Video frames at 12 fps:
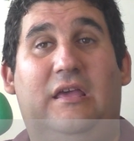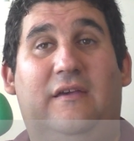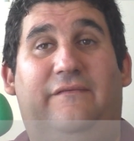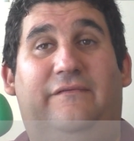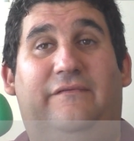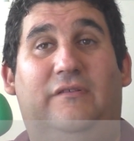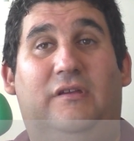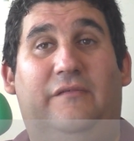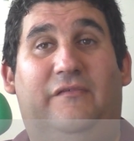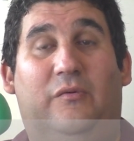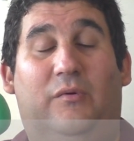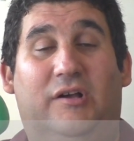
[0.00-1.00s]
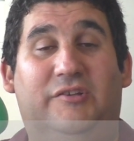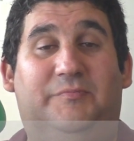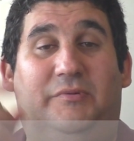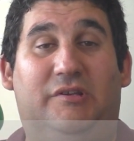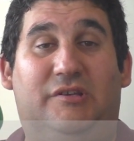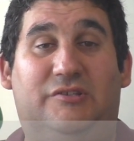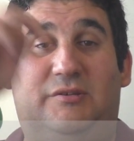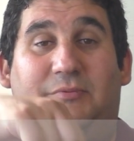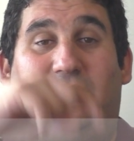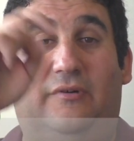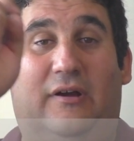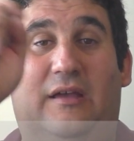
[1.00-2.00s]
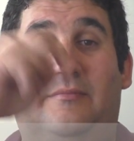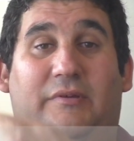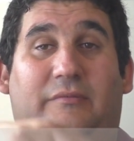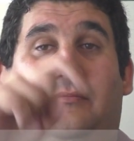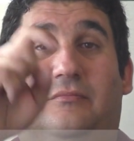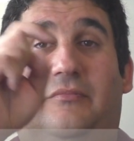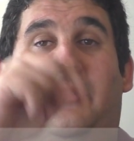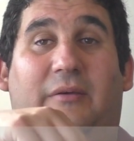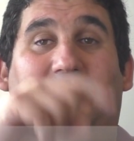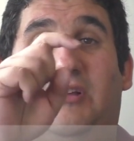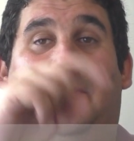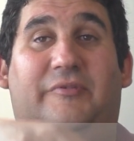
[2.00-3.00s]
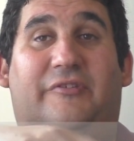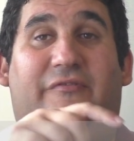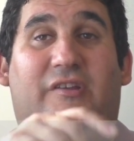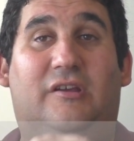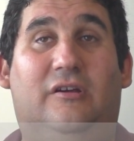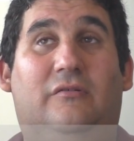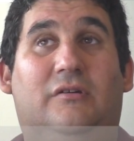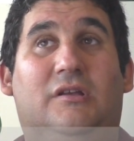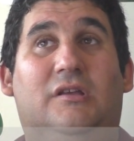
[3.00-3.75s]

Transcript: If if it was, please subscribe and thumbs up this video.